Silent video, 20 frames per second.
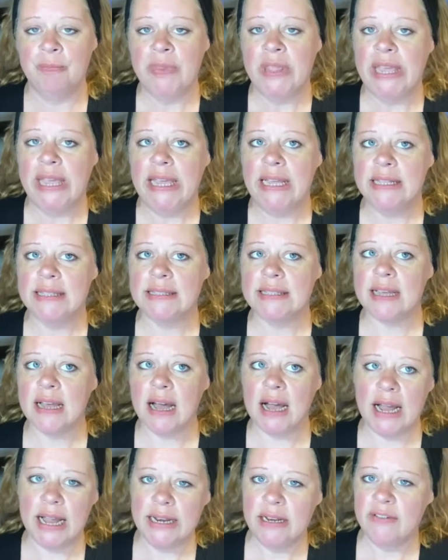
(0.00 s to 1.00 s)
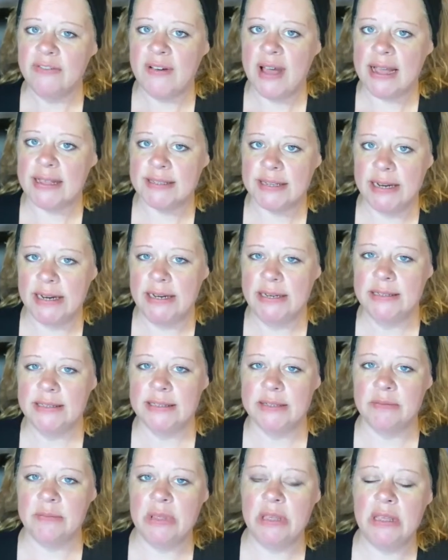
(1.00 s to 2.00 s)
It's kind of fascinating
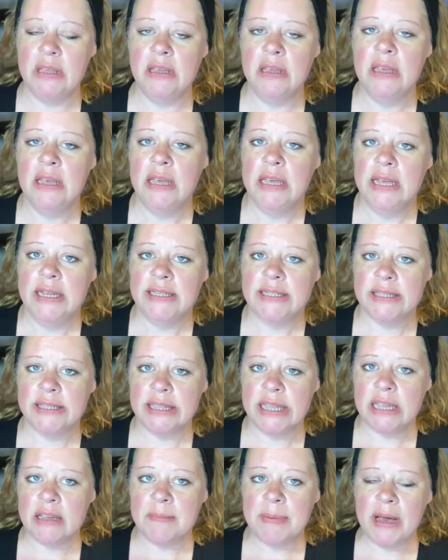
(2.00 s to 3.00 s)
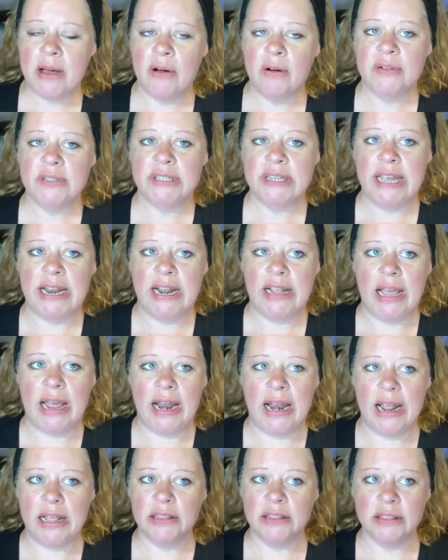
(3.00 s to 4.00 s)
to me to think about, and
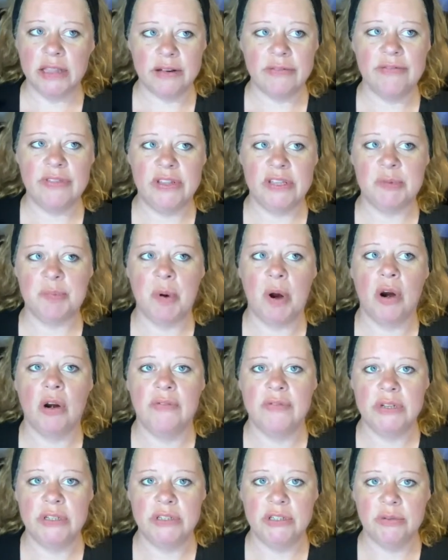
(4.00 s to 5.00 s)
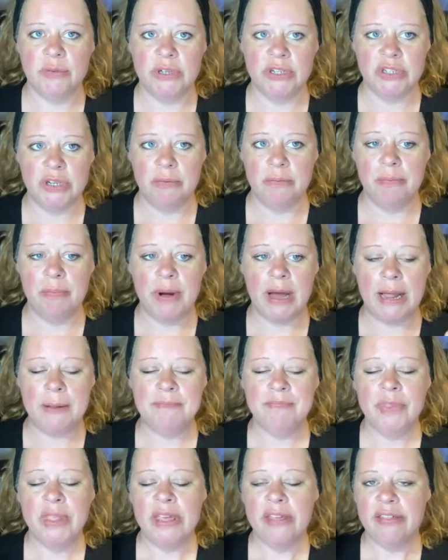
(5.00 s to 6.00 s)
I love this part of intuition, but
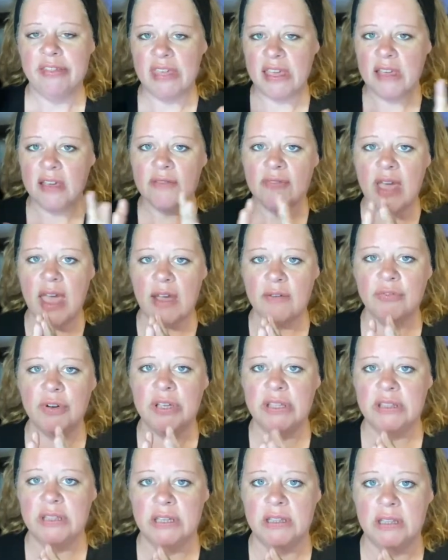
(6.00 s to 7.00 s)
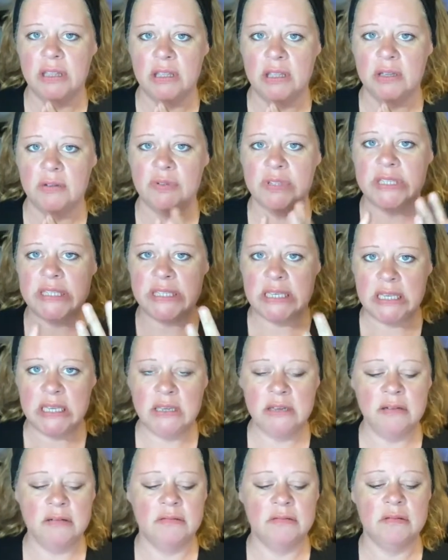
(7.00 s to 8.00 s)
think of everything that you've
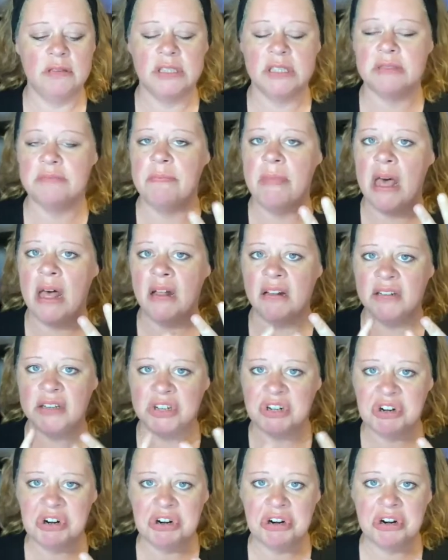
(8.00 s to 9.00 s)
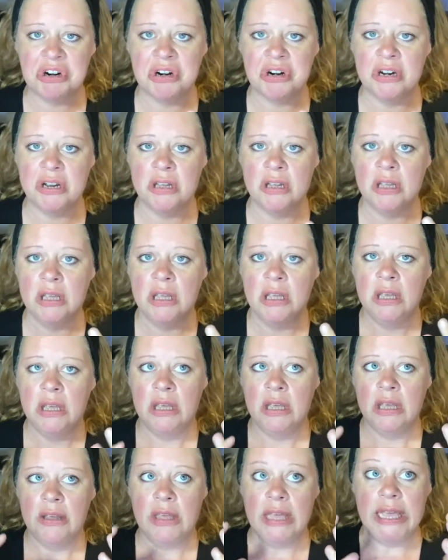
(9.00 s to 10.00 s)
seen, smelled, heard
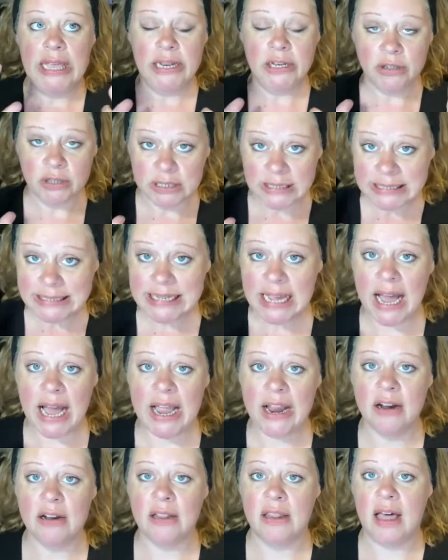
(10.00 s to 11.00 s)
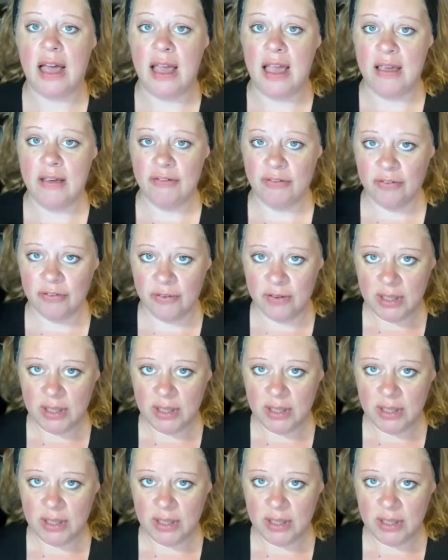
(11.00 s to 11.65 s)
in your entire life,